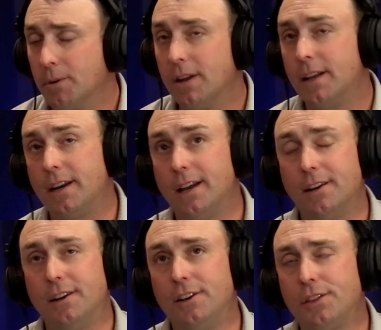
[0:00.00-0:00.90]
Well,
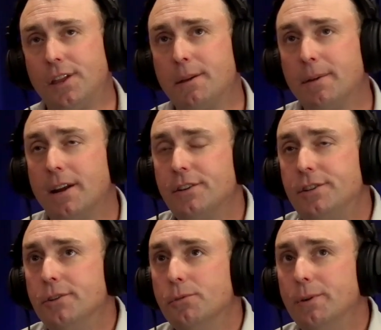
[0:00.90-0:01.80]
and you think about it too.